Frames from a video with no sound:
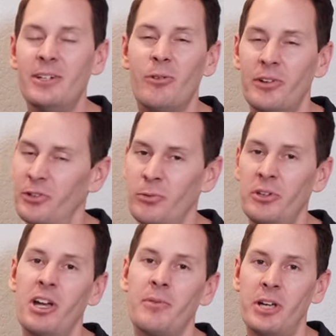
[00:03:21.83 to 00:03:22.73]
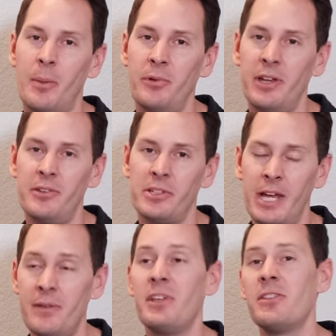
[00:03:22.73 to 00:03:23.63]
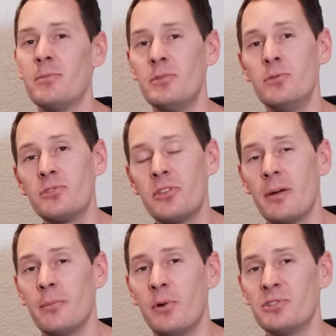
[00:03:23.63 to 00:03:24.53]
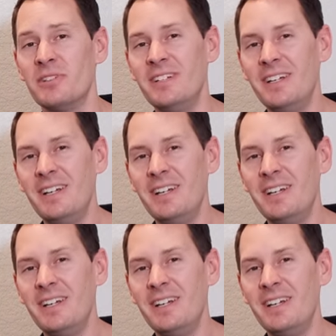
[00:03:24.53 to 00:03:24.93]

once a week, every couple days to kind of get them used to that motion.